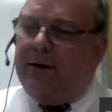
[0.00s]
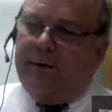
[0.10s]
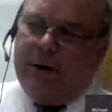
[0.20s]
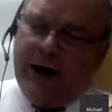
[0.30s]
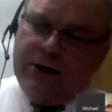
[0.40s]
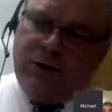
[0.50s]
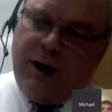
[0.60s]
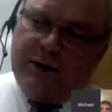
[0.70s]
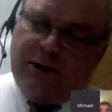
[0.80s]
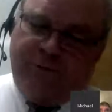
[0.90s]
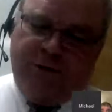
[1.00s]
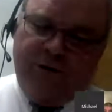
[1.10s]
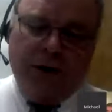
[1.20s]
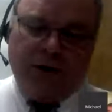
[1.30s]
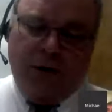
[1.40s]
We're not trying to
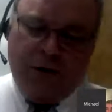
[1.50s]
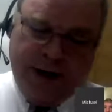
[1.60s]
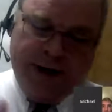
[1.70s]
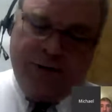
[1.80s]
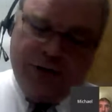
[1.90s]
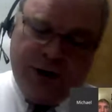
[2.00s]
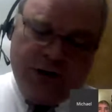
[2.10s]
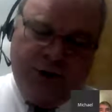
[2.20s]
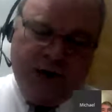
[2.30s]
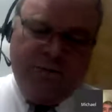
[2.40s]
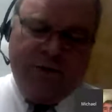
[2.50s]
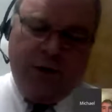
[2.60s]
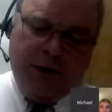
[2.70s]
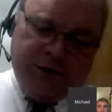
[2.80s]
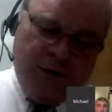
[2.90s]
focus on, Daniel's not trying to
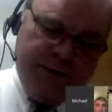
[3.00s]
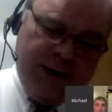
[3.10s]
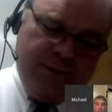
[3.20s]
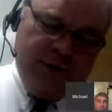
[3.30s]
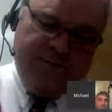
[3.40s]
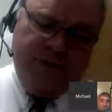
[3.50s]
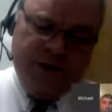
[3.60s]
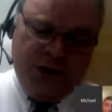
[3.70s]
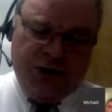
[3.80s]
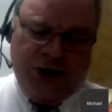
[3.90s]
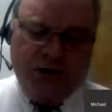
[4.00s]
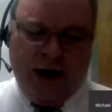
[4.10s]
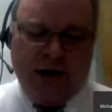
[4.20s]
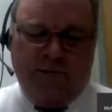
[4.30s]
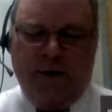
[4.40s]
focus on them. The vision is
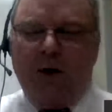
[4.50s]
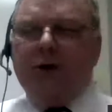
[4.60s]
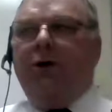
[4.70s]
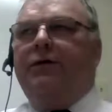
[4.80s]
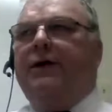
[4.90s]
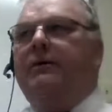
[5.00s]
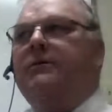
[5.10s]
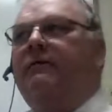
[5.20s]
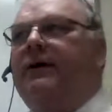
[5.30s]
not trying to focus on them.